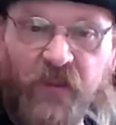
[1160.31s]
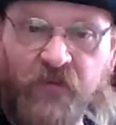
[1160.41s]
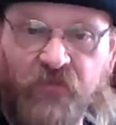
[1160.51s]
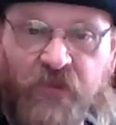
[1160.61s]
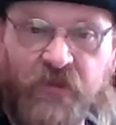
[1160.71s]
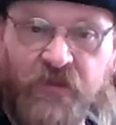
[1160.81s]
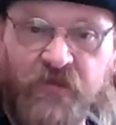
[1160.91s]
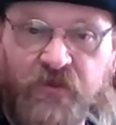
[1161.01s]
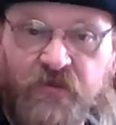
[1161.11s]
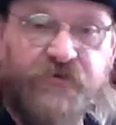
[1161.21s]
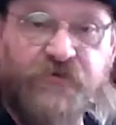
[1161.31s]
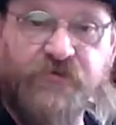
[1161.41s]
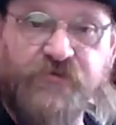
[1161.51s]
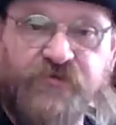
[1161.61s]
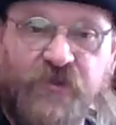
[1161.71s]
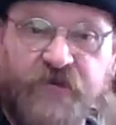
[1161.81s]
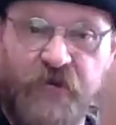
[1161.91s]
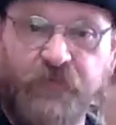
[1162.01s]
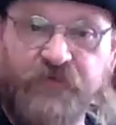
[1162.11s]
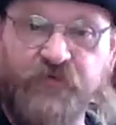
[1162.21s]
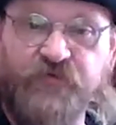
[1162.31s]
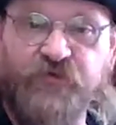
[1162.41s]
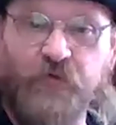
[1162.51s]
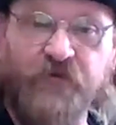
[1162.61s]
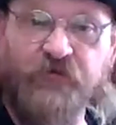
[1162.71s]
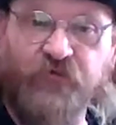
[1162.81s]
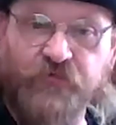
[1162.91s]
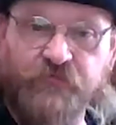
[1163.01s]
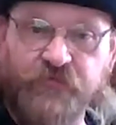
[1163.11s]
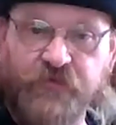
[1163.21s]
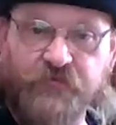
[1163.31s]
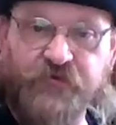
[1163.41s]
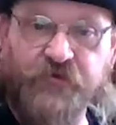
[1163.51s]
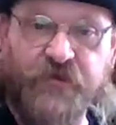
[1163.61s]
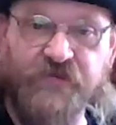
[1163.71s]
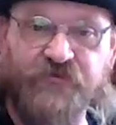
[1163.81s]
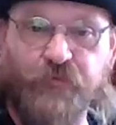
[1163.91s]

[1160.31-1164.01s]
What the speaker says: And then you suck it up into a syringe and give it to your cancer